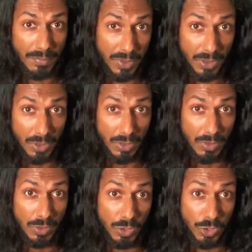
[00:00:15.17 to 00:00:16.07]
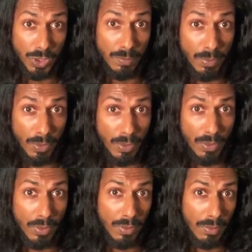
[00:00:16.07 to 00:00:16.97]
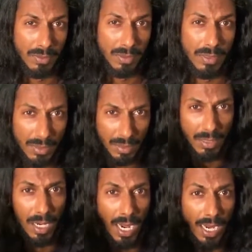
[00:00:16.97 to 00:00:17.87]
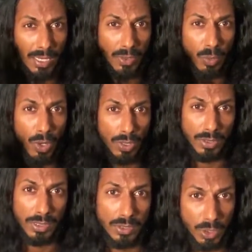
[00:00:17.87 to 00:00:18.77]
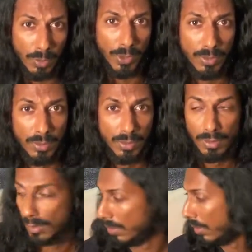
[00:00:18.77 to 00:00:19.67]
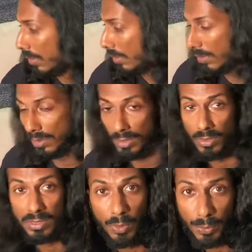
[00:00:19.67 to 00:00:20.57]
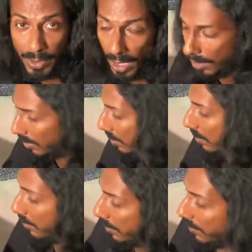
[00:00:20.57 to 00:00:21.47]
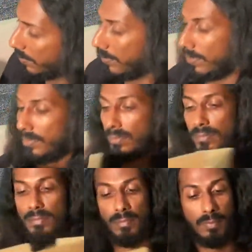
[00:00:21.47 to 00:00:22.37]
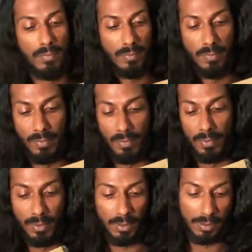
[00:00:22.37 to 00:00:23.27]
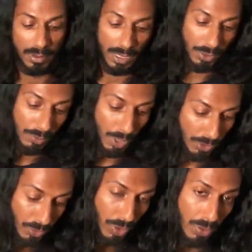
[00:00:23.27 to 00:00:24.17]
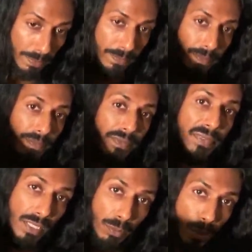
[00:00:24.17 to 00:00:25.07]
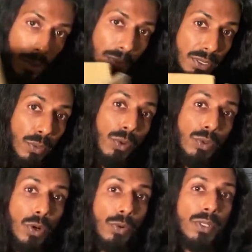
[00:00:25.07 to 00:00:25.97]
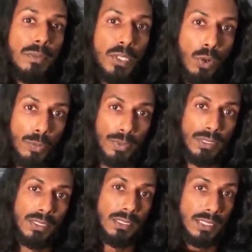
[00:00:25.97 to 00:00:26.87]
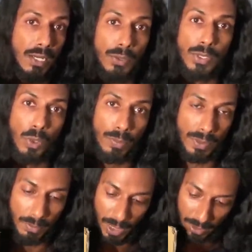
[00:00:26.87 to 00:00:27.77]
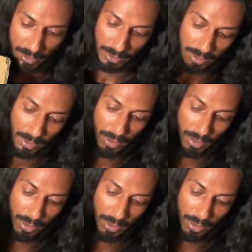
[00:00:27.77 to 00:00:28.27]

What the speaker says: It's a cheaper, high quality turbo. Let's see what we got. That's how your box will come. Probably won't already be open since I already opened the box.